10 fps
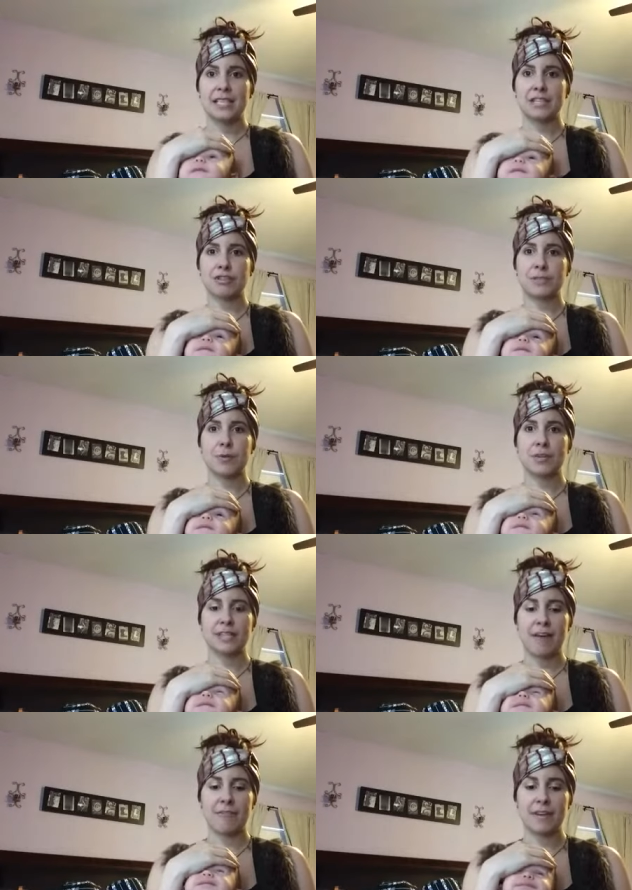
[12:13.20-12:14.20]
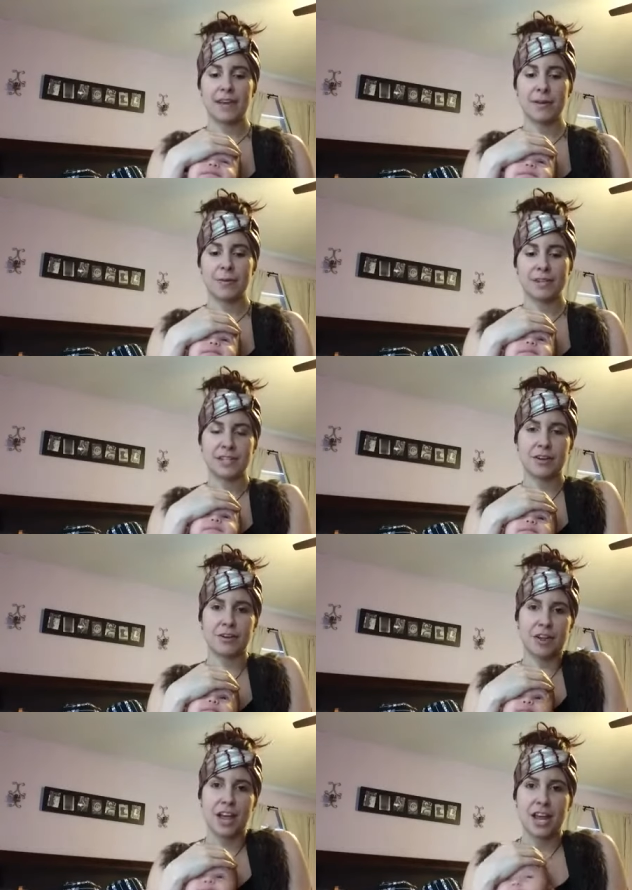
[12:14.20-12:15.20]
sports outfit with his
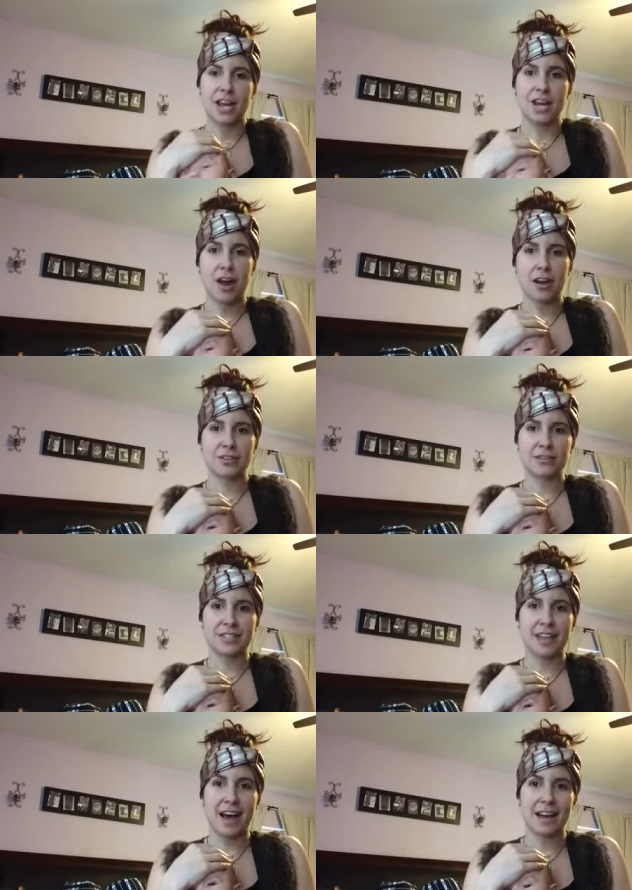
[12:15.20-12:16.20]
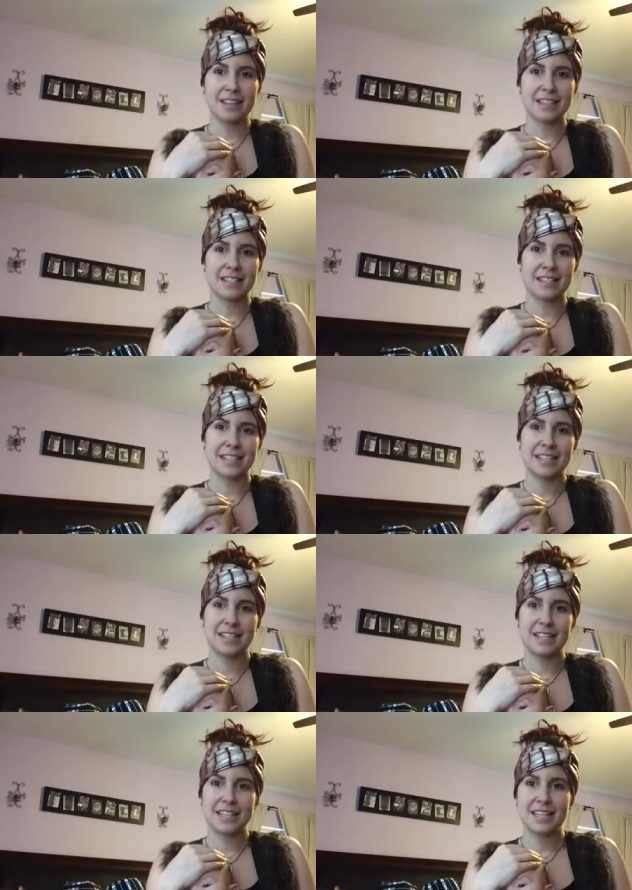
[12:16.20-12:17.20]
little nautical socks.
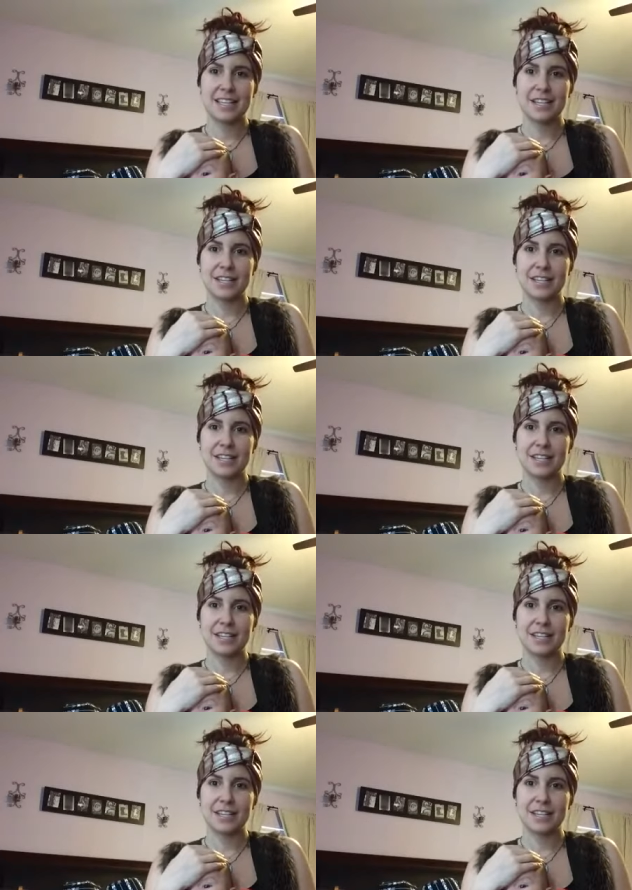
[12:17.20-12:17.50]
His